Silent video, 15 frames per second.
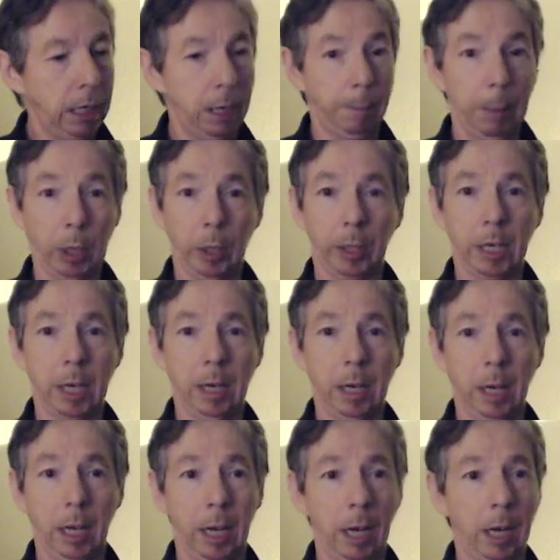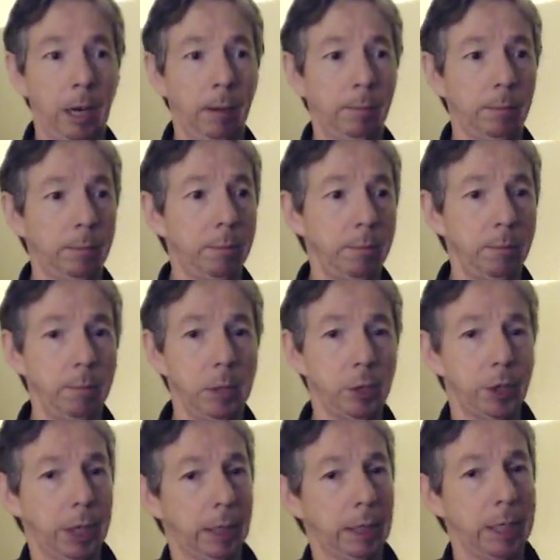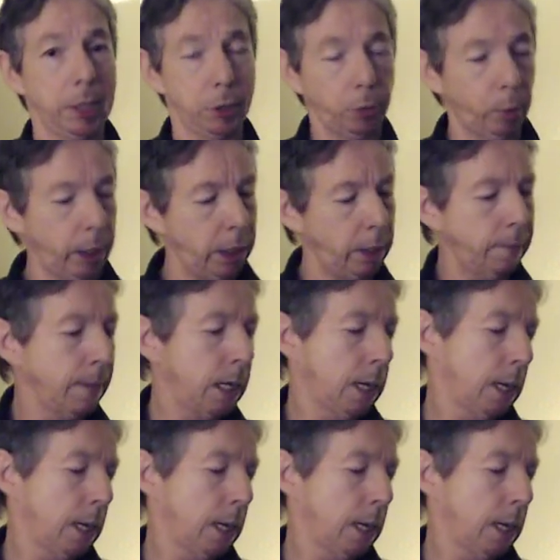in American music history.